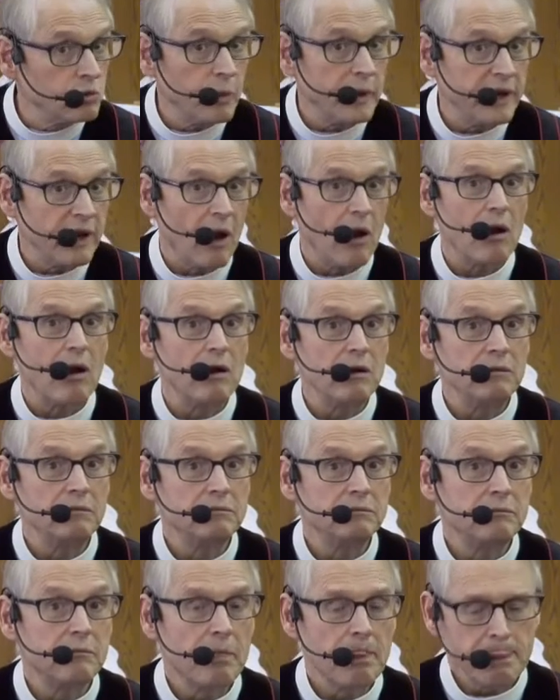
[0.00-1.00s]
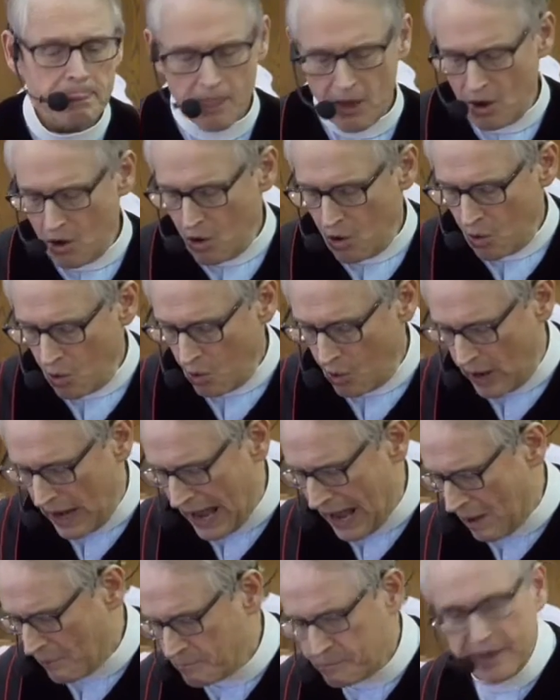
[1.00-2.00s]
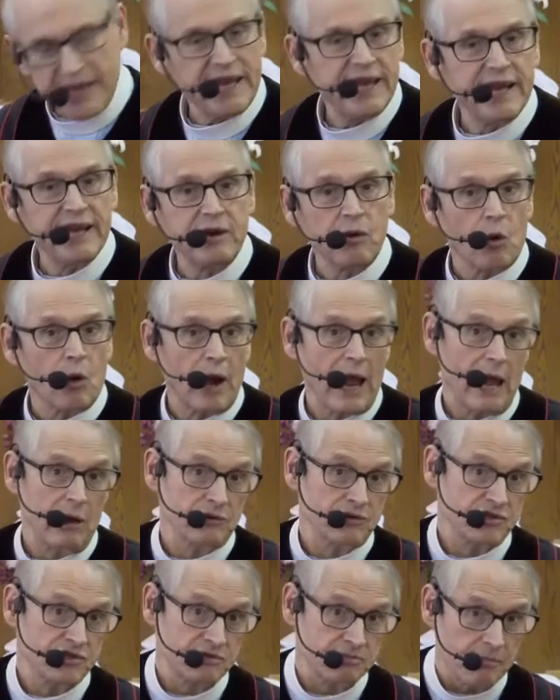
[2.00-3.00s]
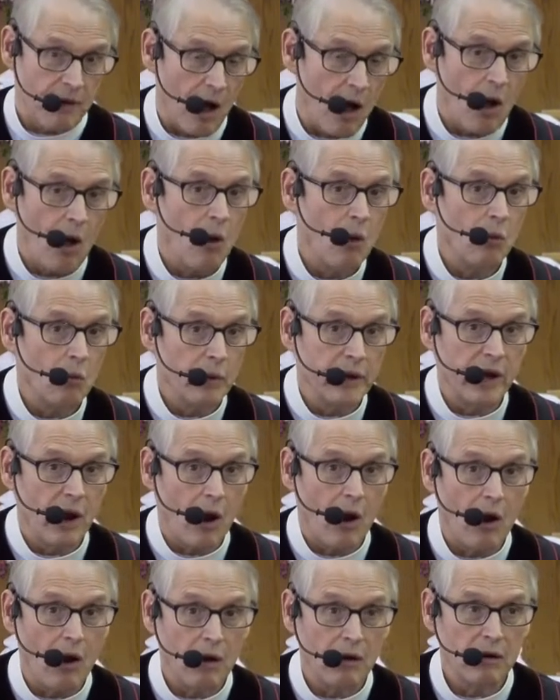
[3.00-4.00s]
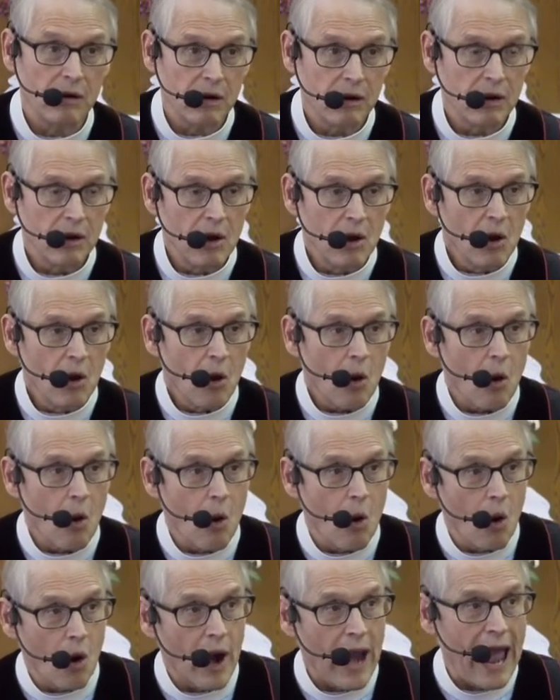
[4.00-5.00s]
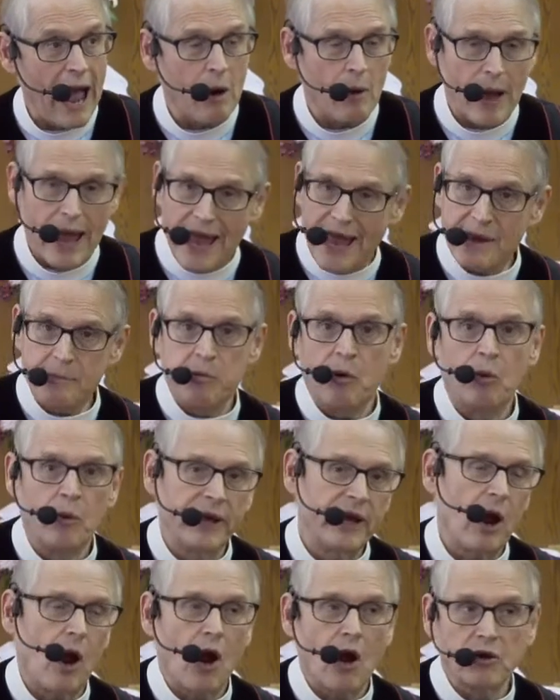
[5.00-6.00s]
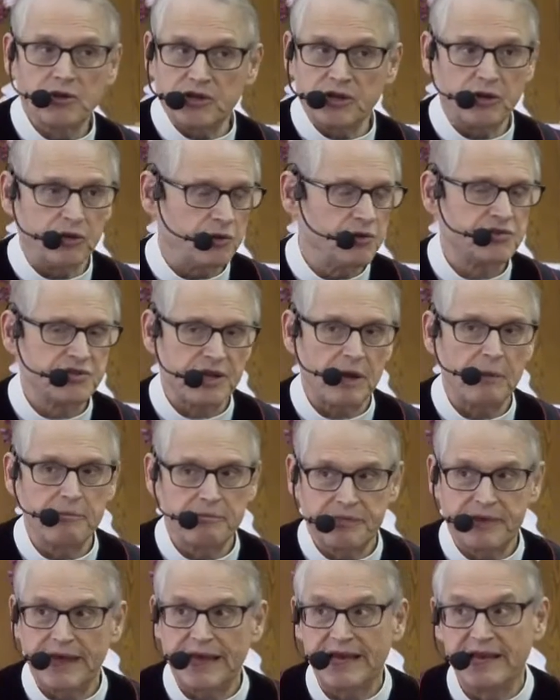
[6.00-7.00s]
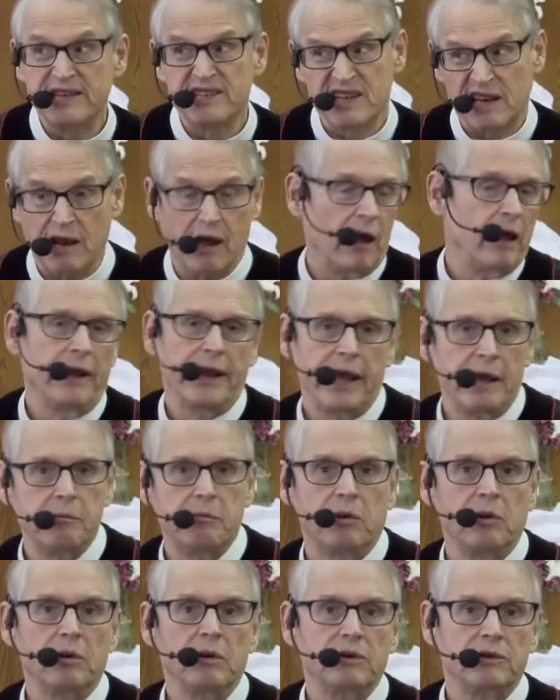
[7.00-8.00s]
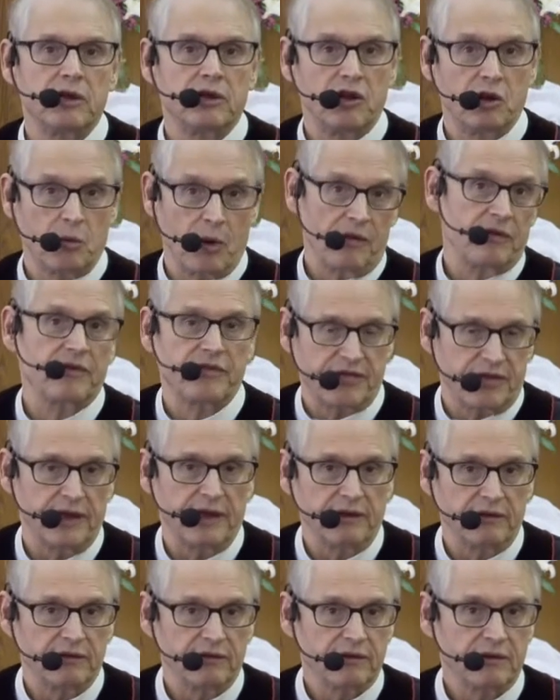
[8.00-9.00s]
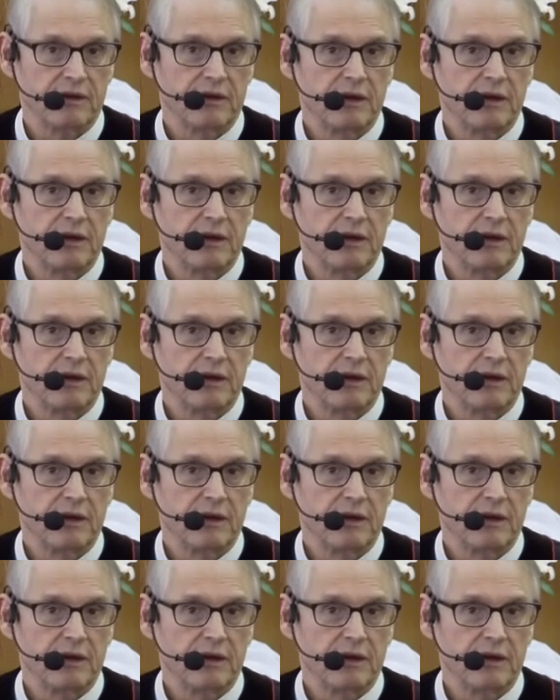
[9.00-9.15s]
we are, or how big or how small we are, or how able we are to do some things and unable to do other things.